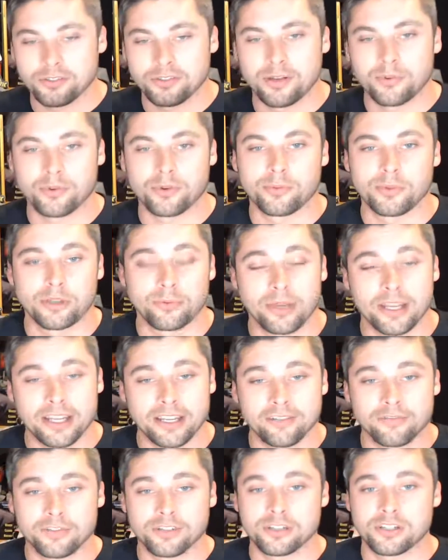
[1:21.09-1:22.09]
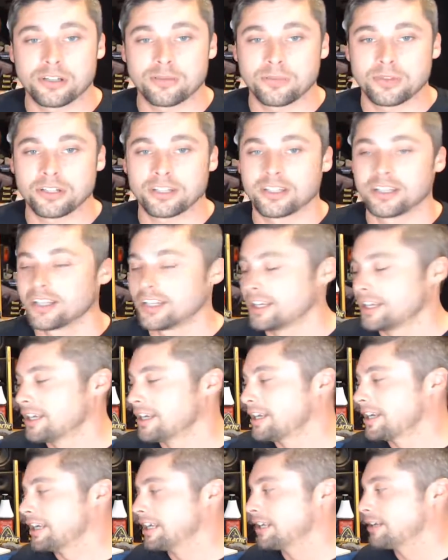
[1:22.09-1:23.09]
I'm going to be paying for shipping,
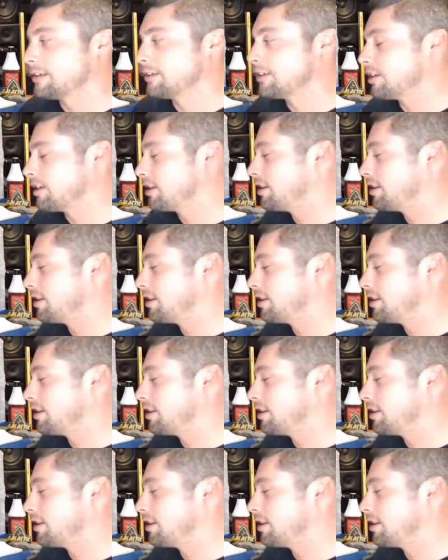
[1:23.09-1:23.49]
and